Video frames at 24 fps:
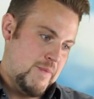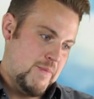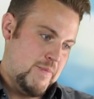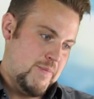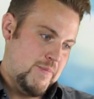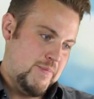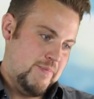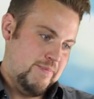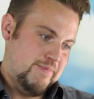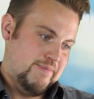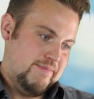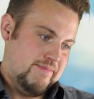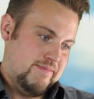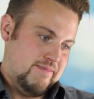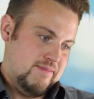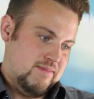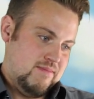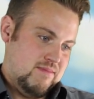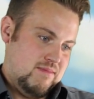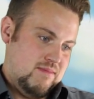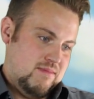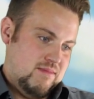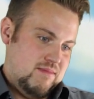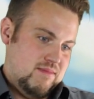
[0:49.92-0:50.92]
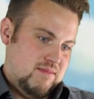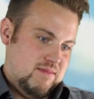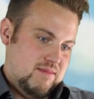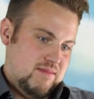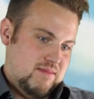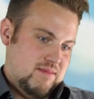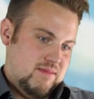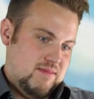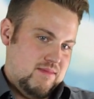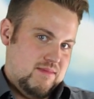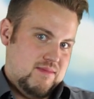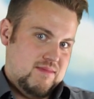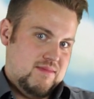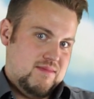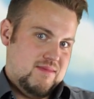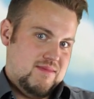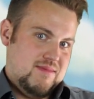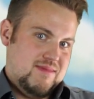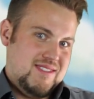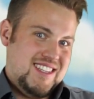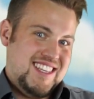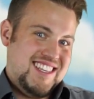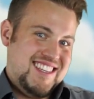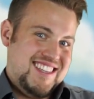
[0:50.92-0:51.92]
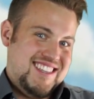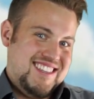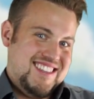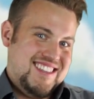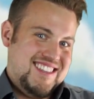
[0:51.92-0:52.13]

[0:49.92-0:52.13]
No one is speaking in this clip.